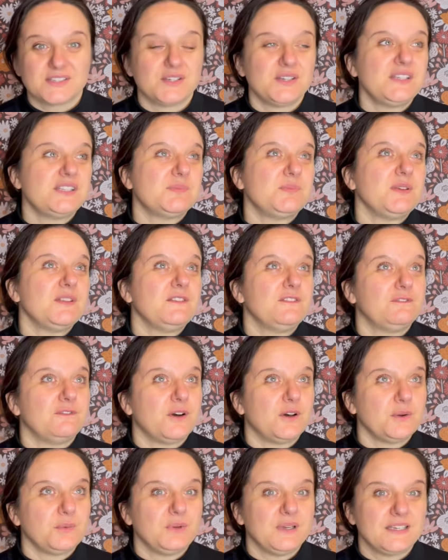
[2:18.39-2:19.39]
So it's been
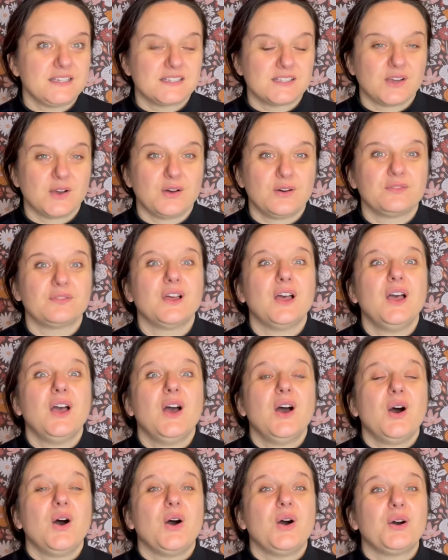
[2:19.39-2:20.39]
4 weeks of
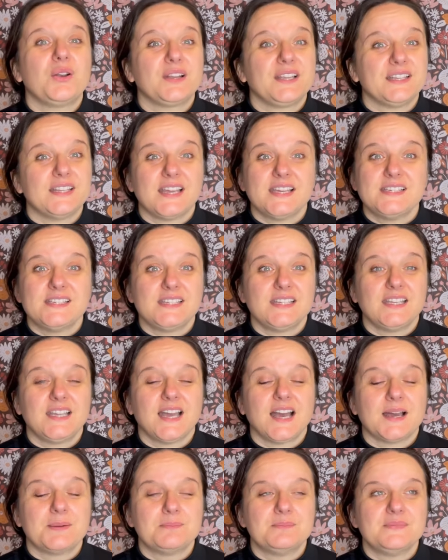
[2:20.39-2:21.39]
organizing.
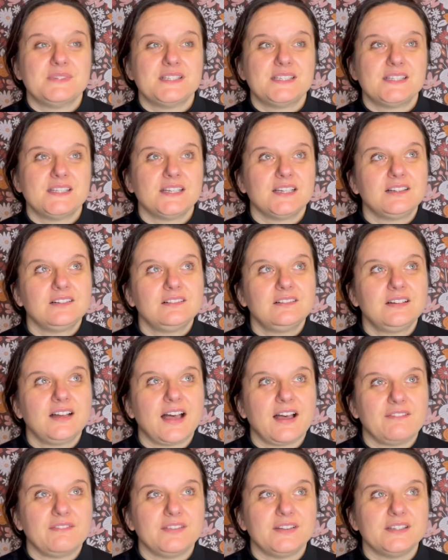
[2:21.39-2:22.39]
I'm still
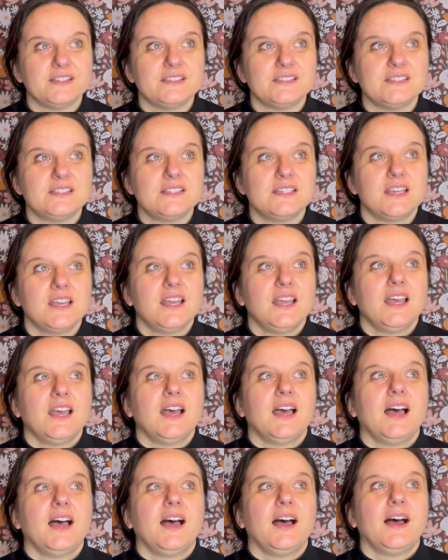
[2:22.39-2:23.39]
haven't
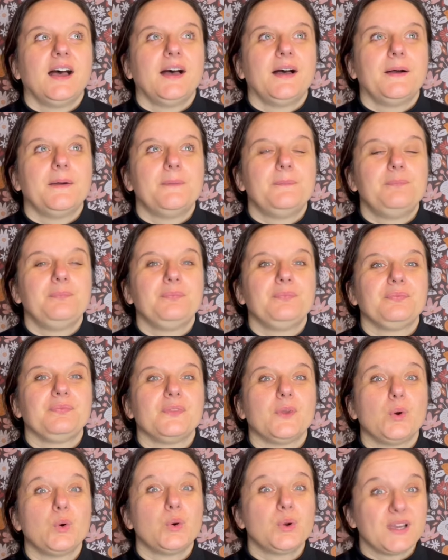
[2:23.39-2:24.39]

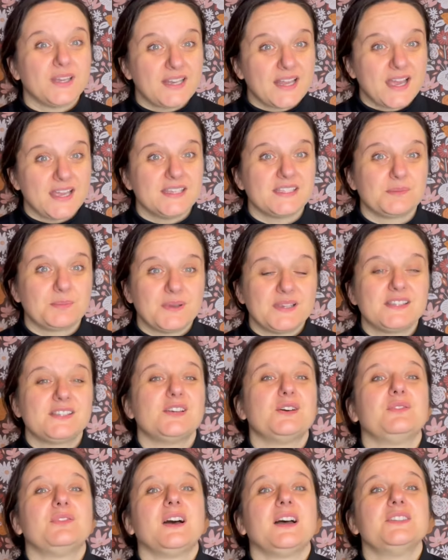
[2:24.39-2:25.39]
organized
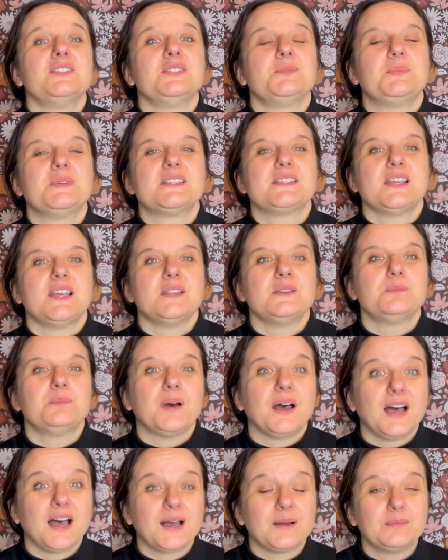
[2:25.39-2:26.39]
myself 100%,
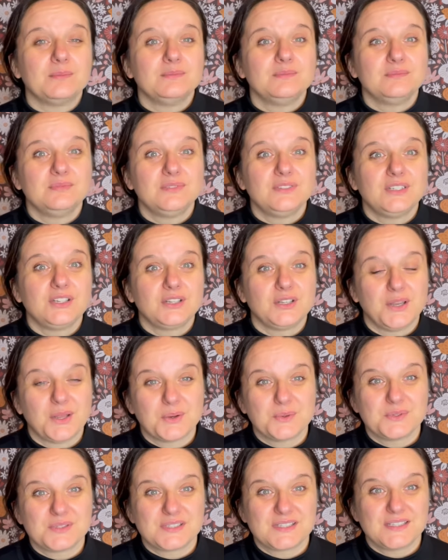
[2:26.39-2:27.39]
but I'm
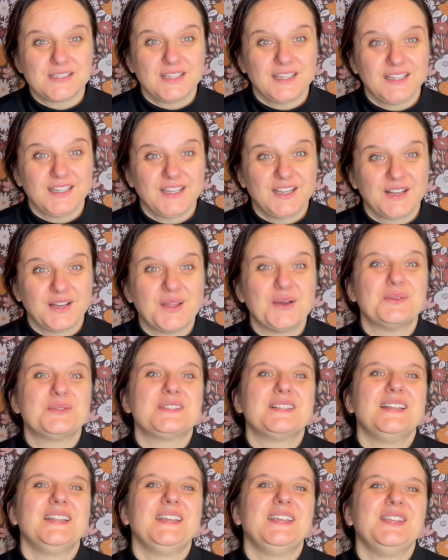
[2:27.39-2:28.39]
closely
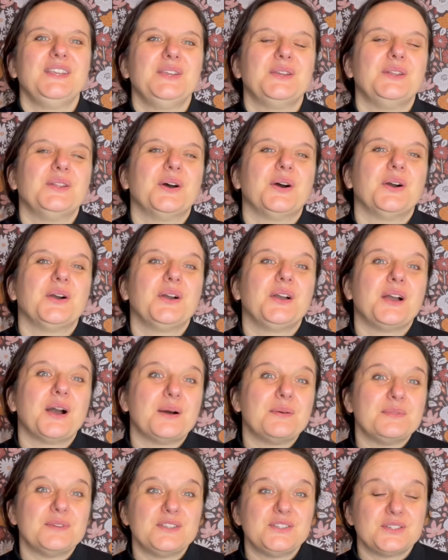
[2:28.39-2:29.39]

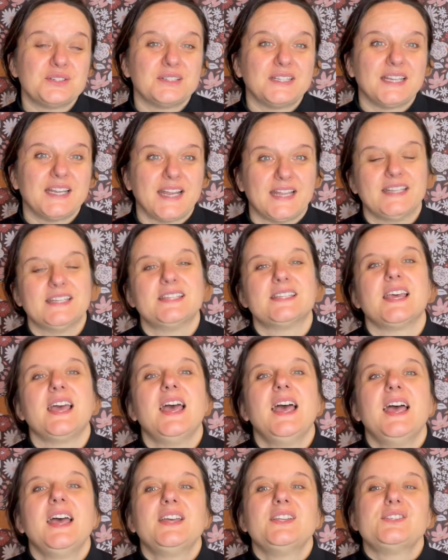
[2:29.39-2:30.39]
coming to an end.
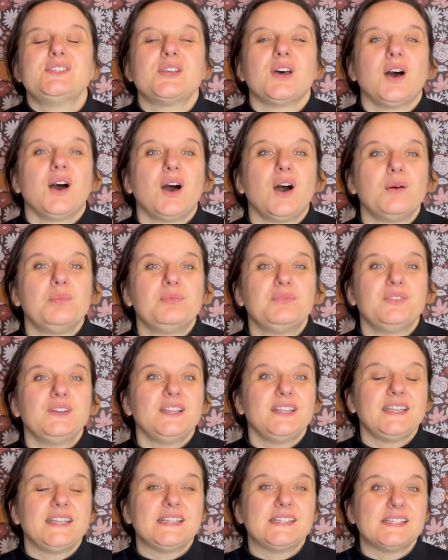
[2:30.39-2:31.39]
So
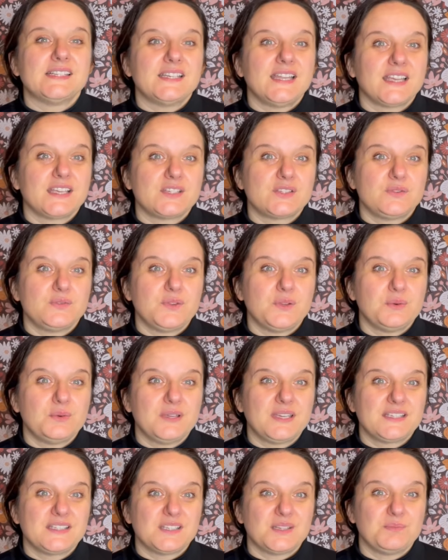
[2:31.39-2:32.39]
hopefully in the next few
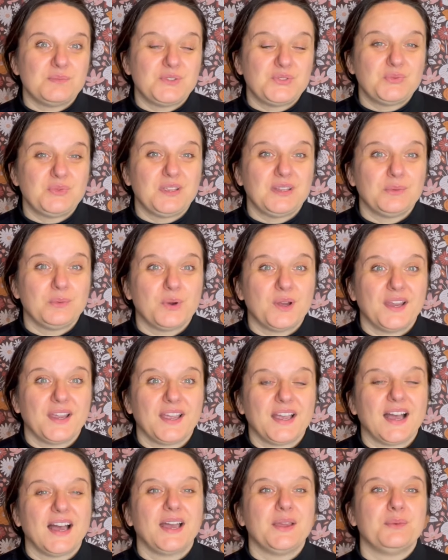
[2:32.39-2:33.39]
weeks in between
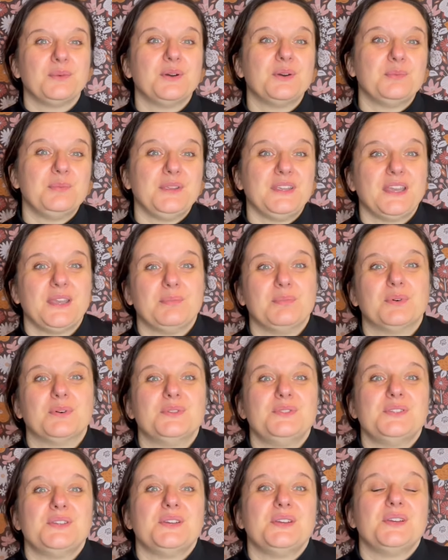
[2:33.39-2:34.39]
work I will be able
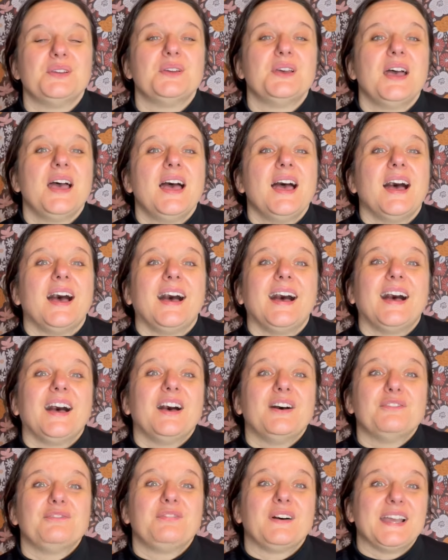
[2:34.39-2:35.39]
to
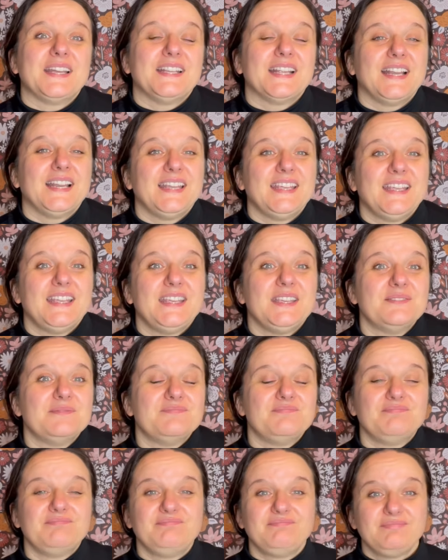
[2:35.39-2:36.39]
finally
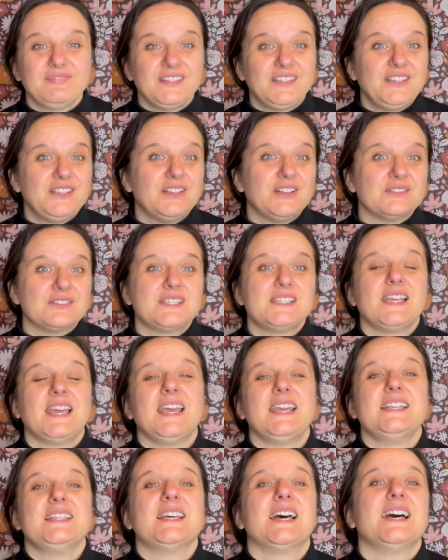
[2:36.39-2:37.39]

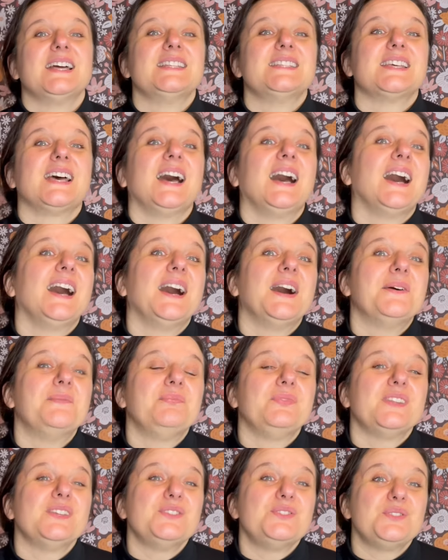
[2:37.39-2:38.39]
say that
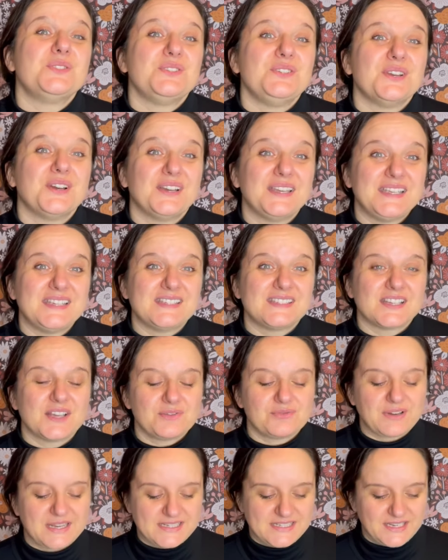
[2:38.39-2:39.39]
studio is
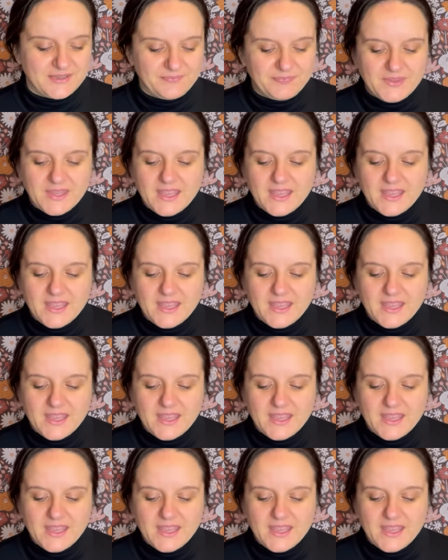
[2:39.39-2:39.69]
ready.